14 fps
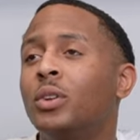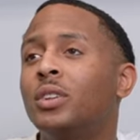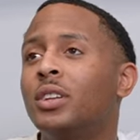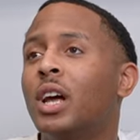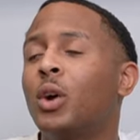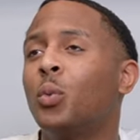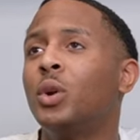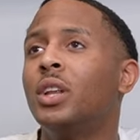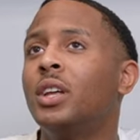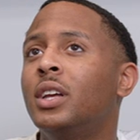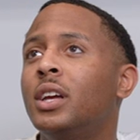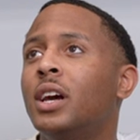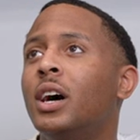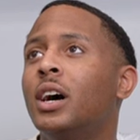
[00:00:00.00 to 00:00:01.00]
thing that
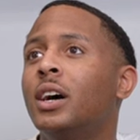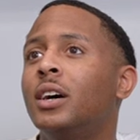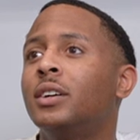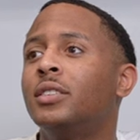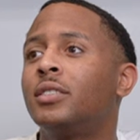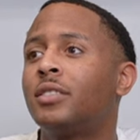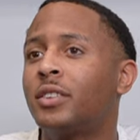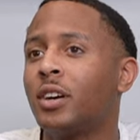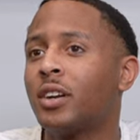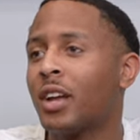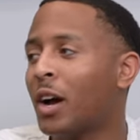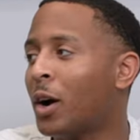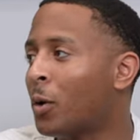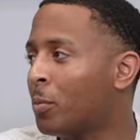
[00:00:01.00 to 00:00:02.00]
really
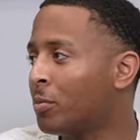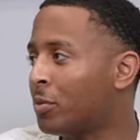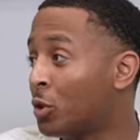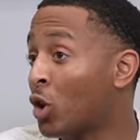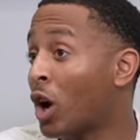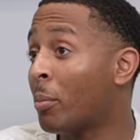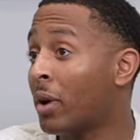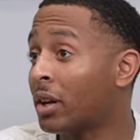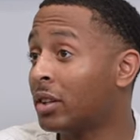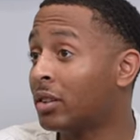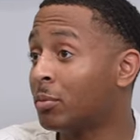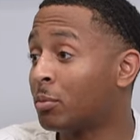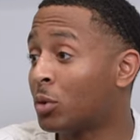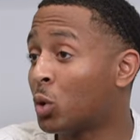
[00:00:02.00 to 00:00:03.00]
stuck out throughout
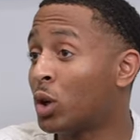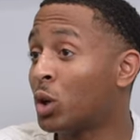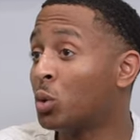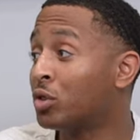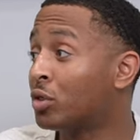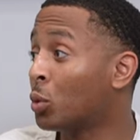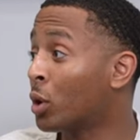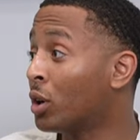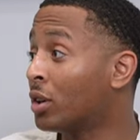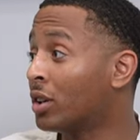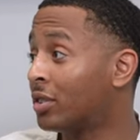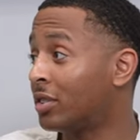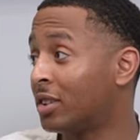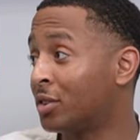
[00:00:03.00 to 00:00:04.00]
my career was the word
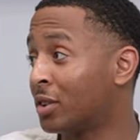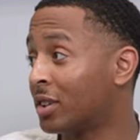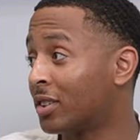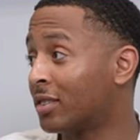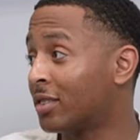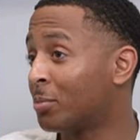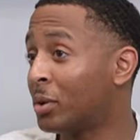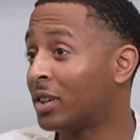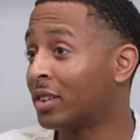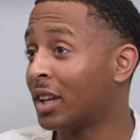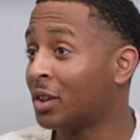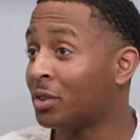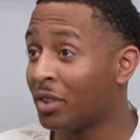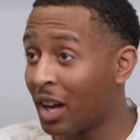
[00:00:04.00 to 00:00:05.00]
eccentric,
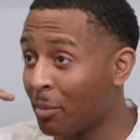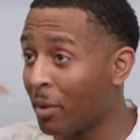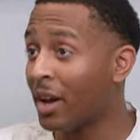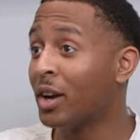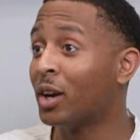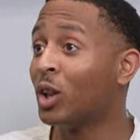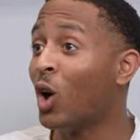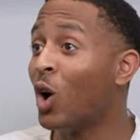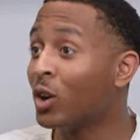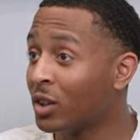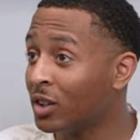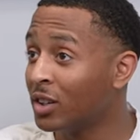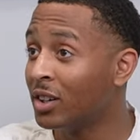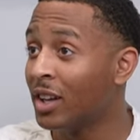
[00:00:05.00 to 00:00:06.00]
because I used to have my hair
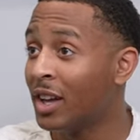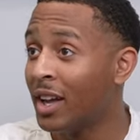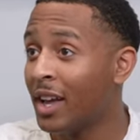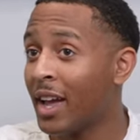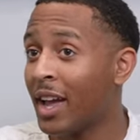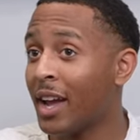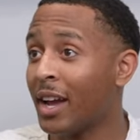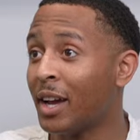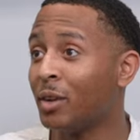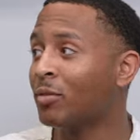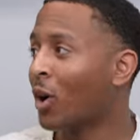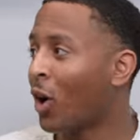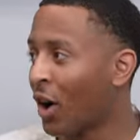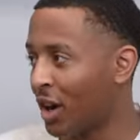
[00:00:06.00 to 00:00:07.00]
longer
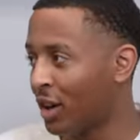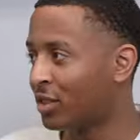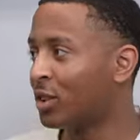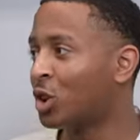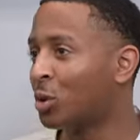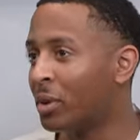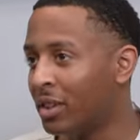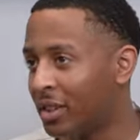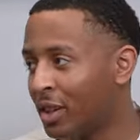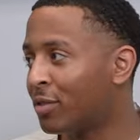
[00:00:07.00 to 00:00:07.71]
and our hair's a little bit